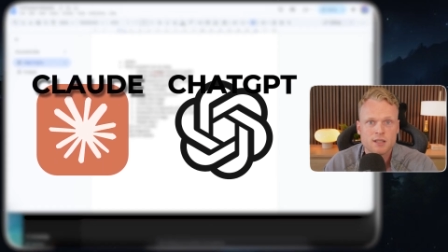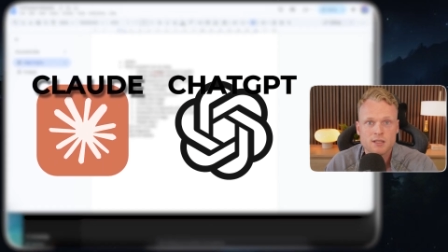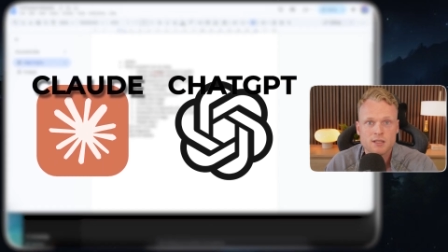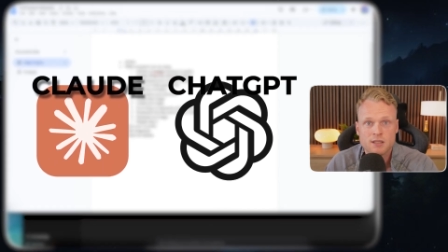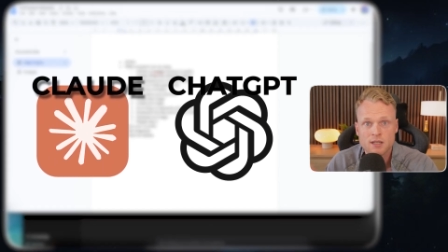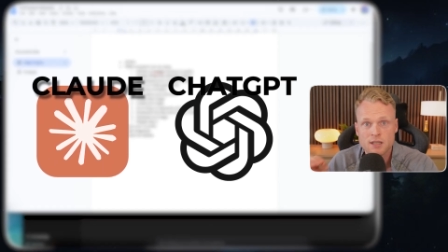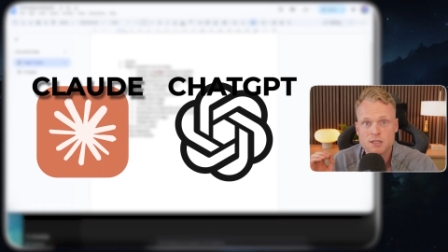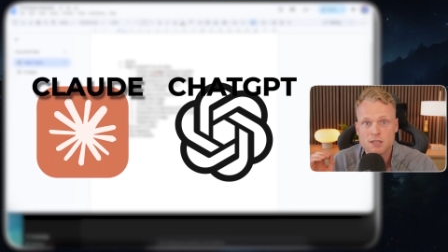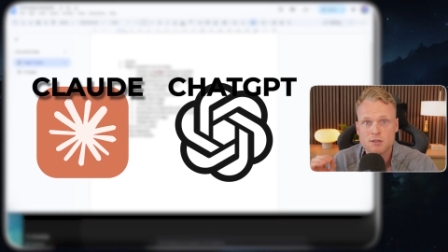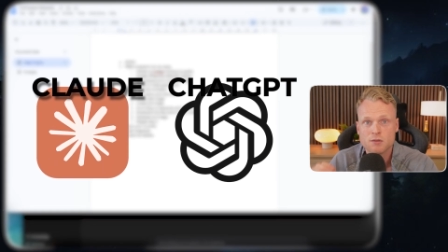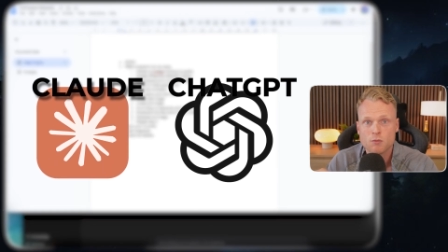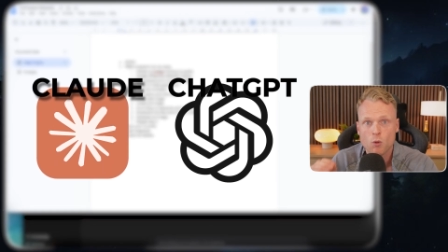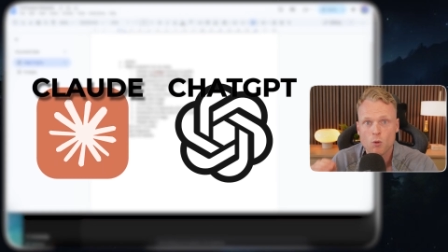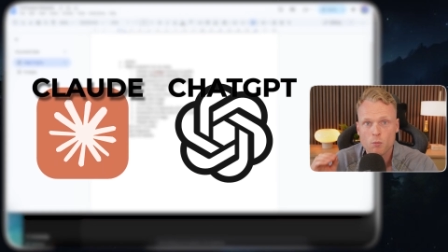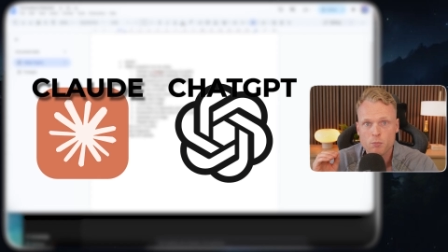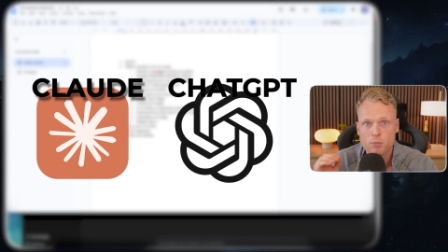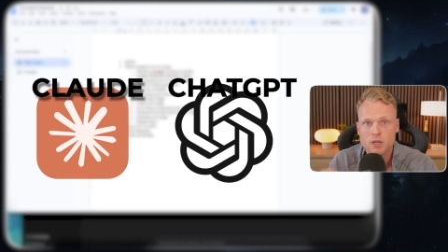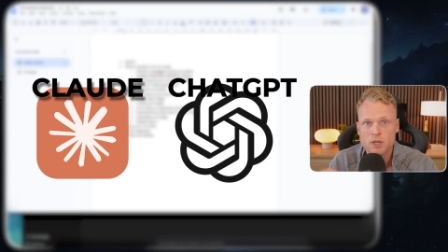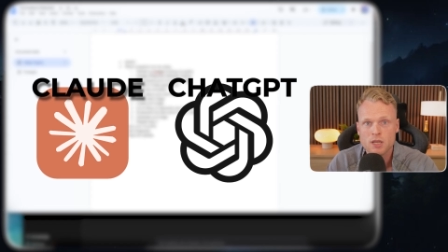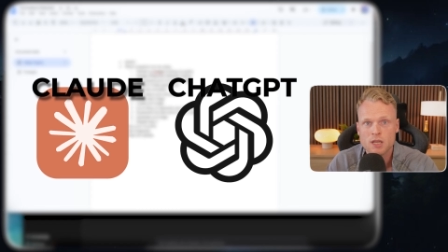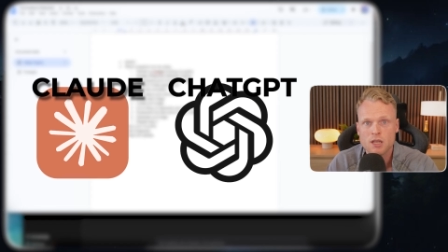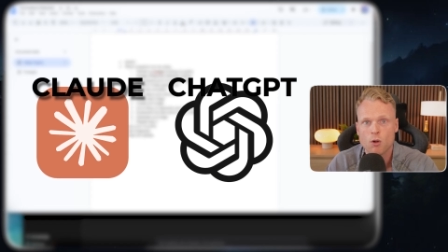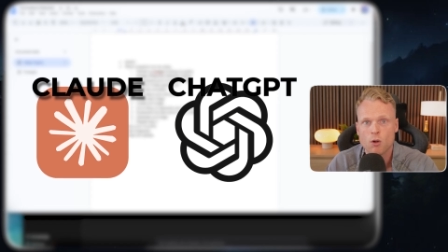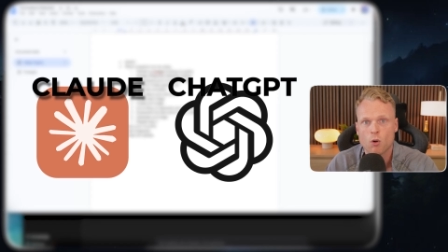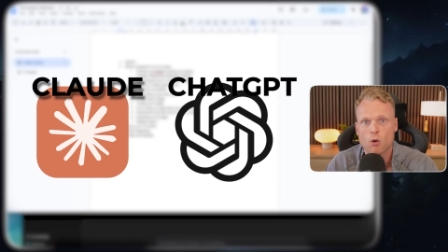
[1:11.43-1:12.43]
This will
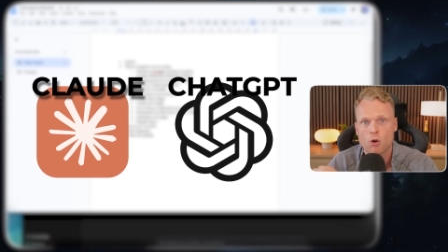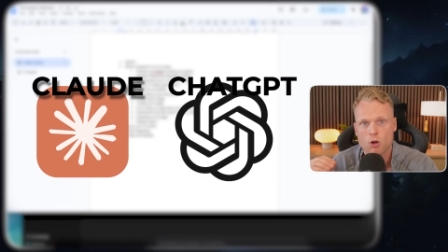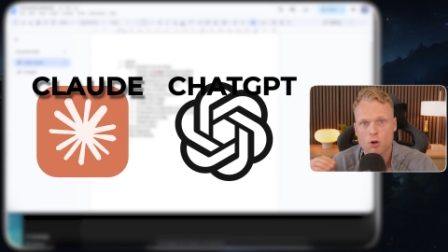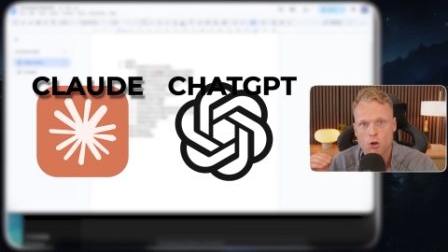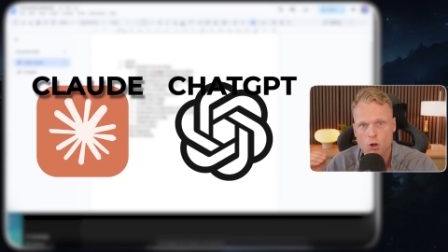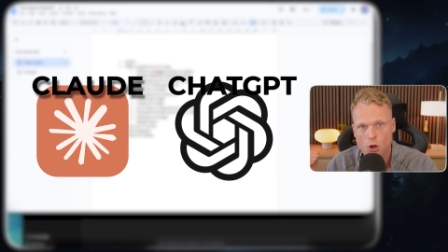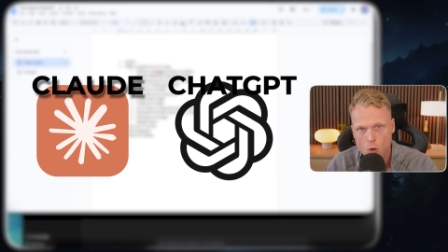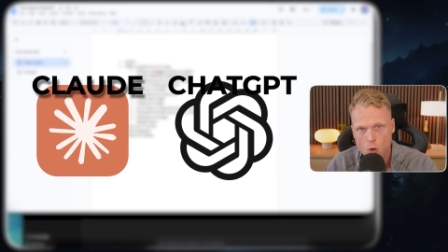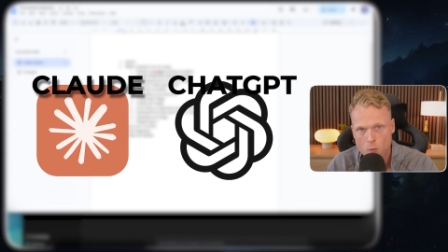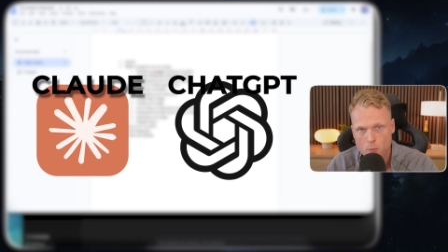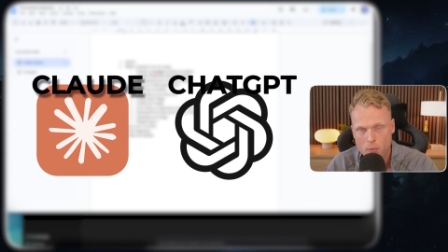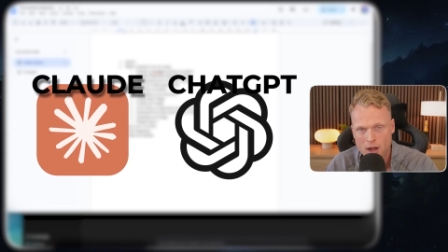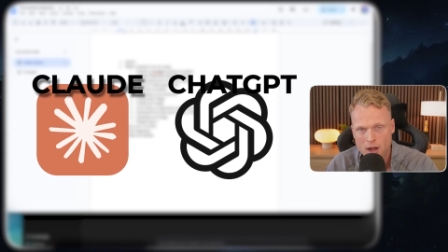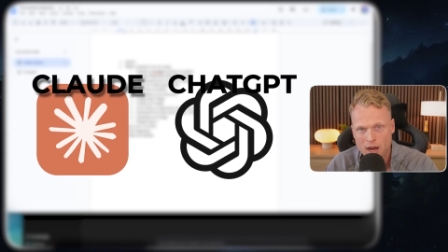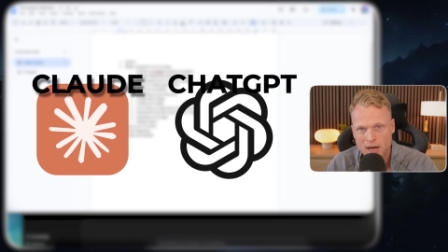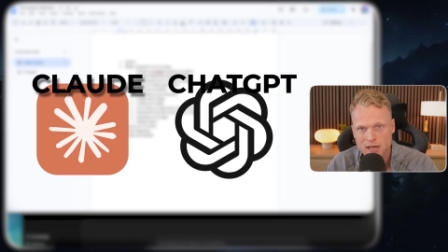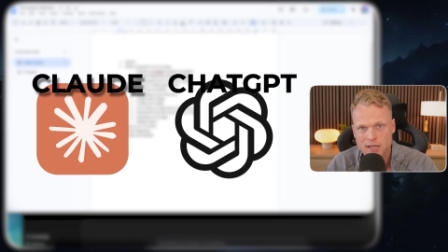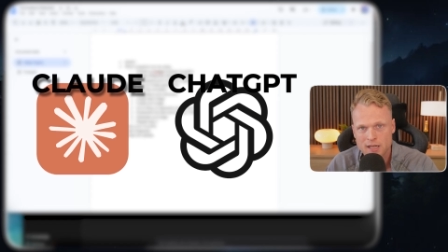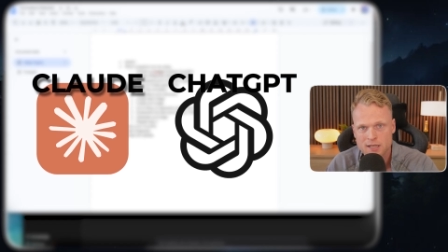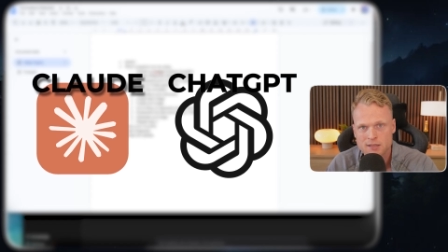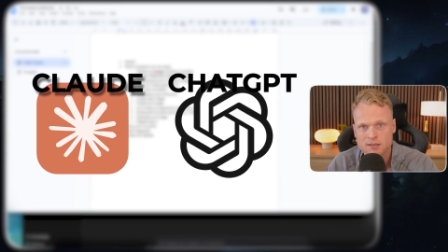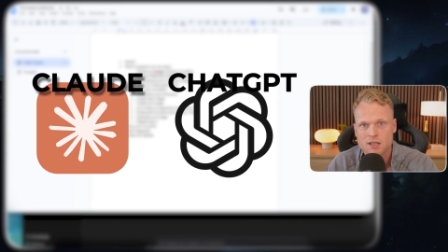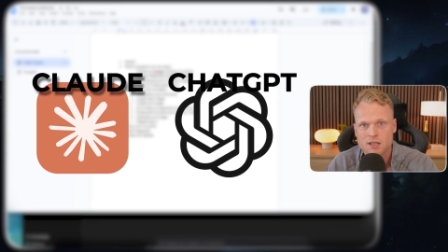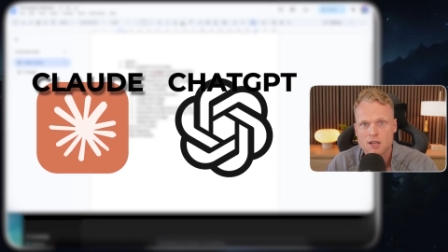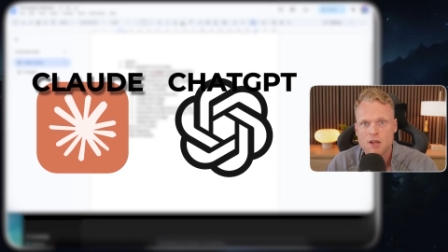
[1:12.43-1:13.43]
be our
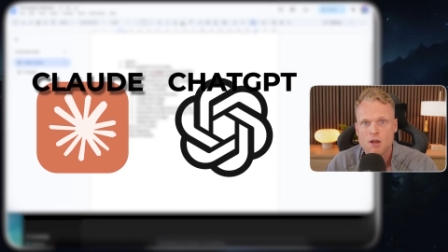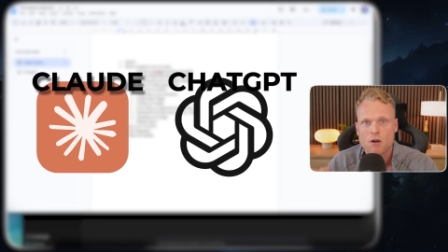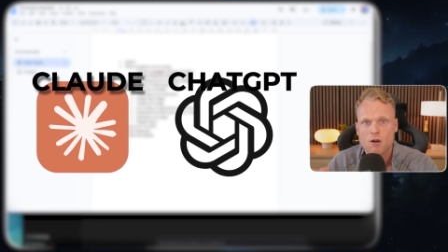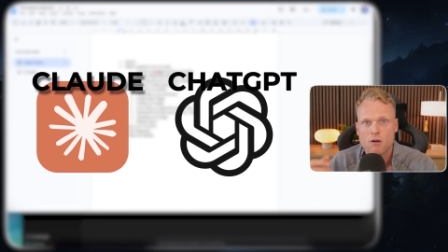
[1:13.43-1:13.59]
Copilot